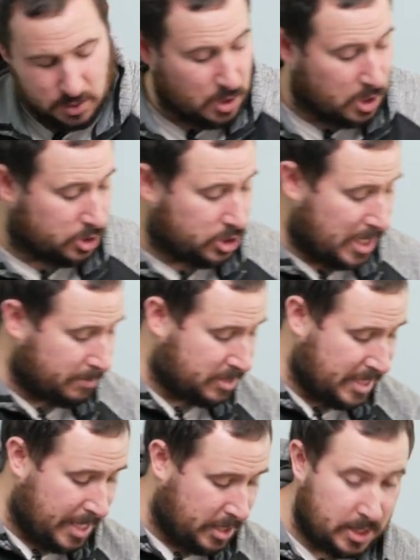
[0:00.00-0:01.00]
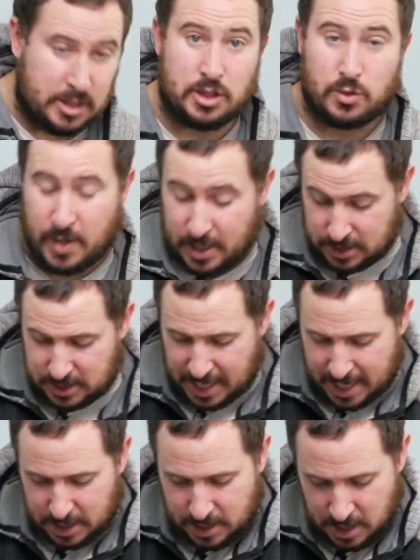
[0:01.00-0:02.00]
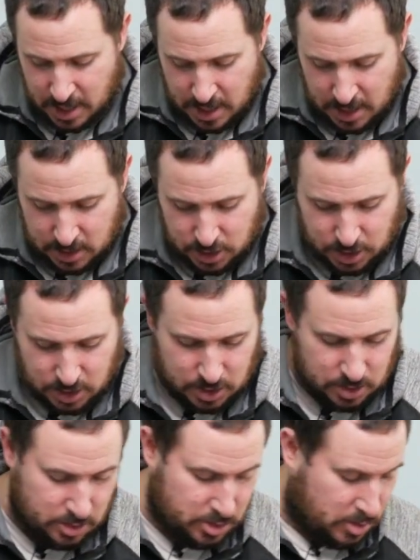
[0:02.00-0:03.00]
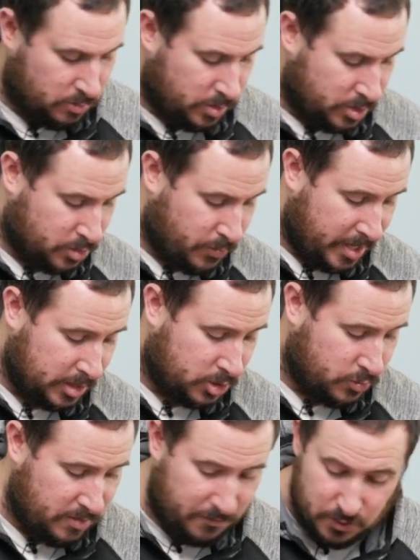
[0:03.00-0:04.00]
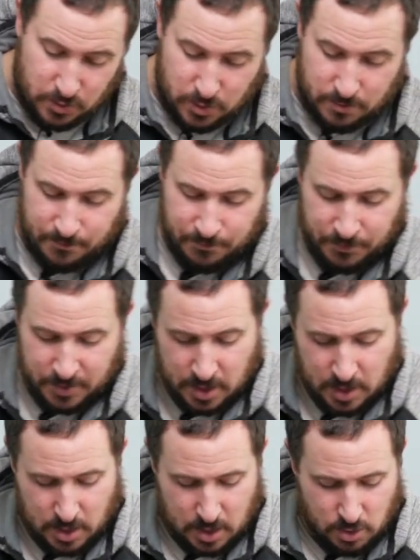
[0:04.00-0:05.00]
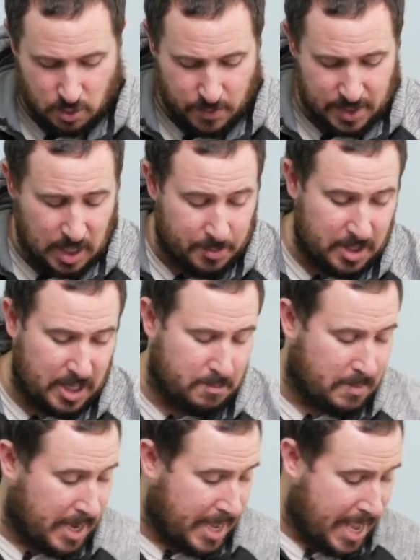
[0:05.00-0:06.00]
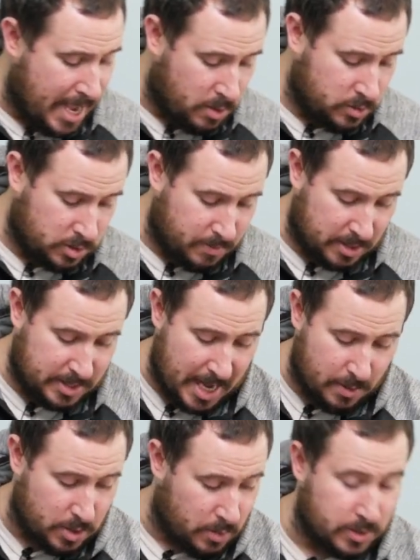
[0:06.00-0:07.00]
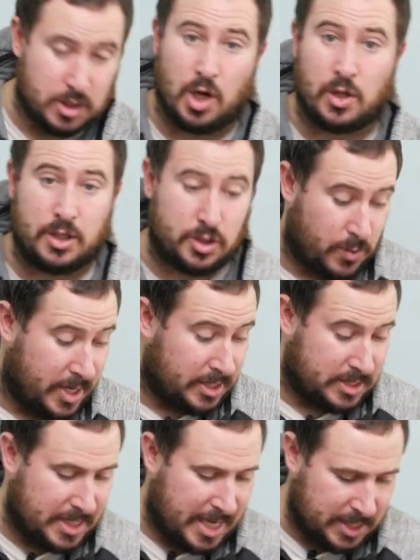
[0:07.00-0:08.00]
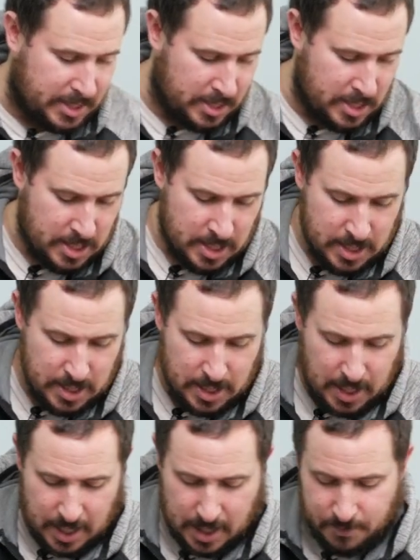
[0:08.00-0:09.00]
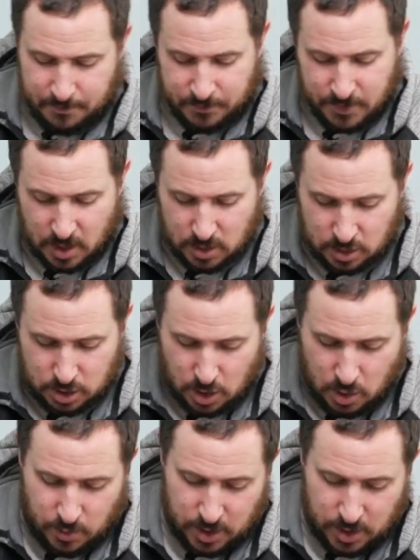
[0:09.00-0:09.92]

our chopped salad as Israeli salad. It's just, we're Israeli street food. Growing up in my house, my dad would always call it Israeli salad. So